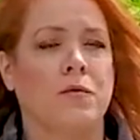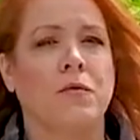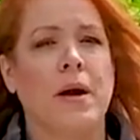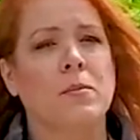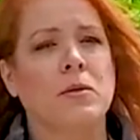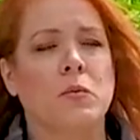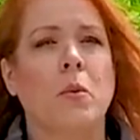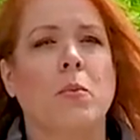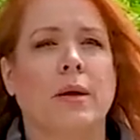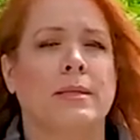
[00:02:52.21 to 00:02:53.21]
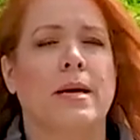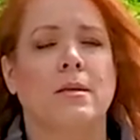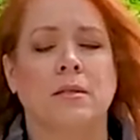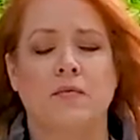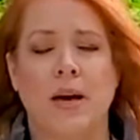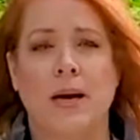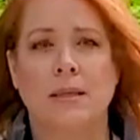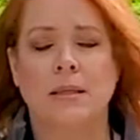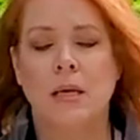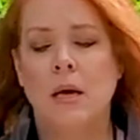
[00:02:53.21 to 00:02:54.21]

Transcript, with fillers: The fibers won't break down as fast.